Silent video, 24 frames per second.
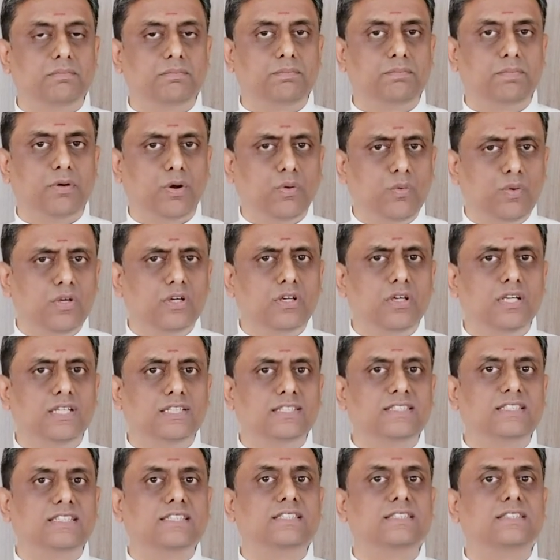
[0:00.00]

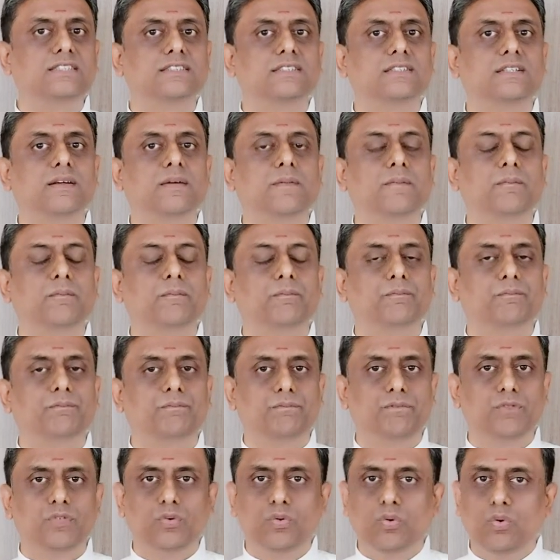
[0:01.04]
powerlessness,
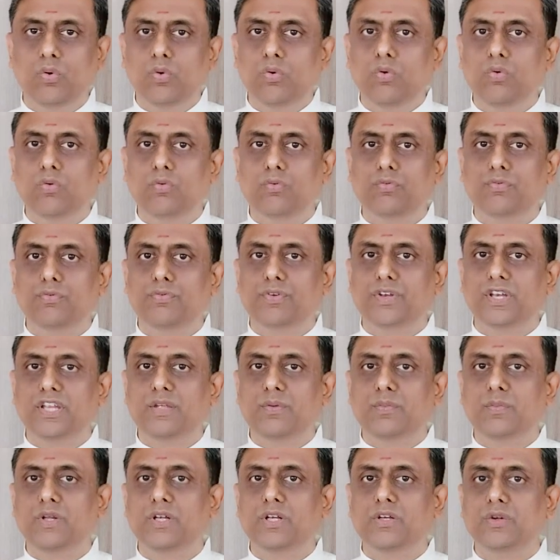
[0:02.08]
no free
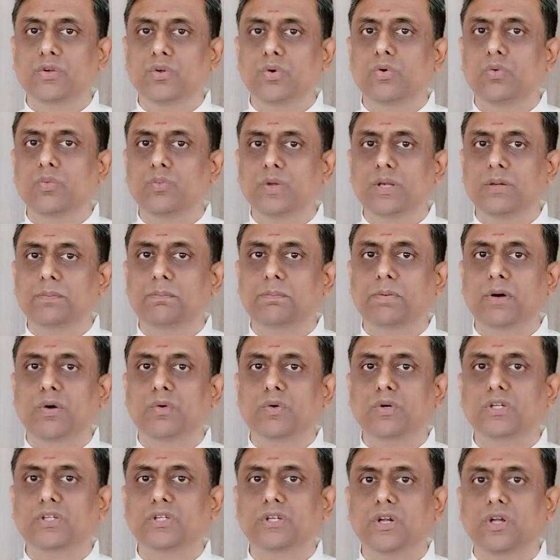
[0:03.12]
will, no
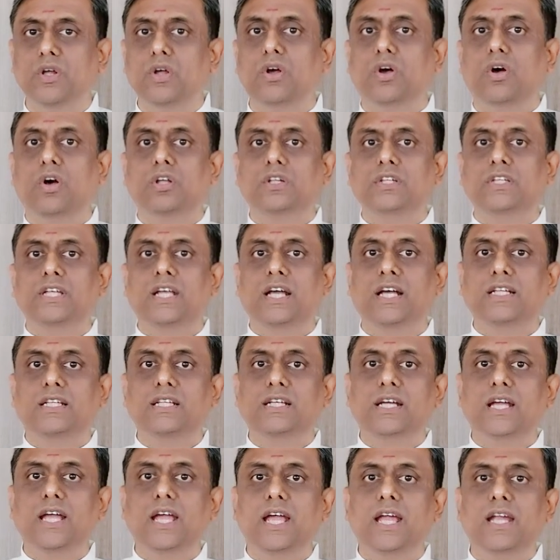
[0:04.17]
willpower. On the
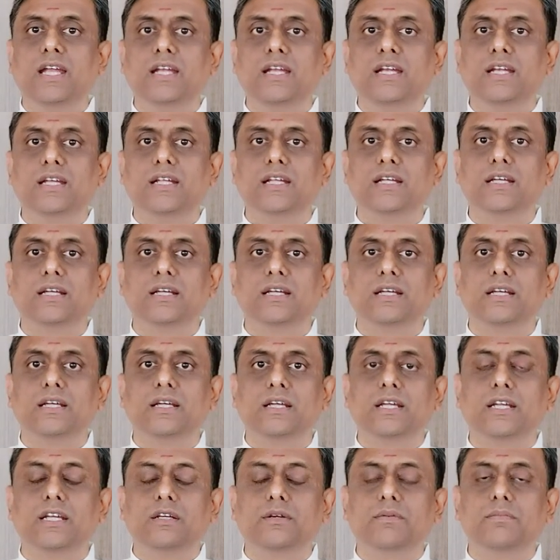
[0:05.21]
other hand,
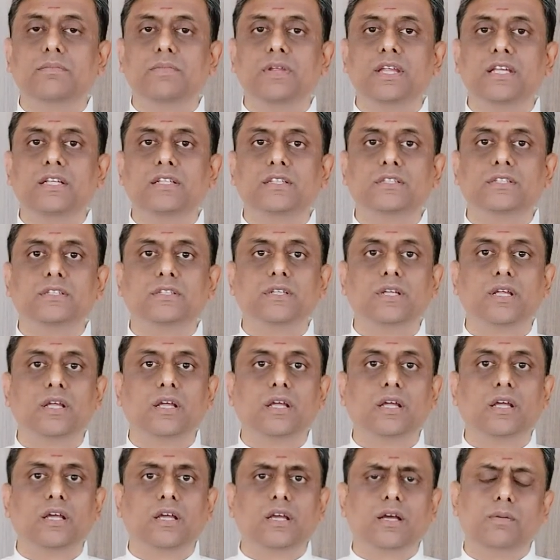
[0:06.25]
it means
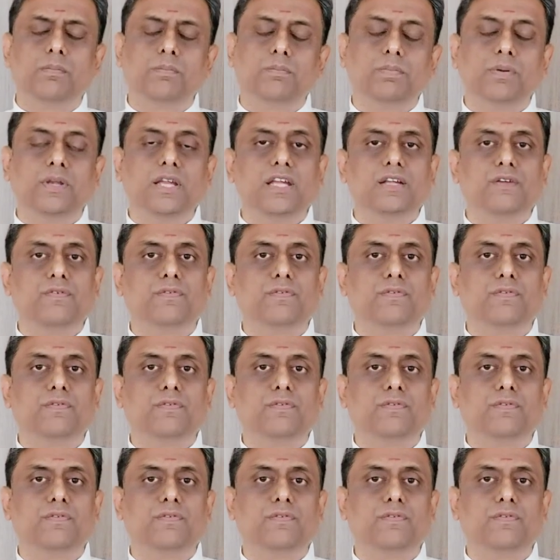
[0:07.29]
complete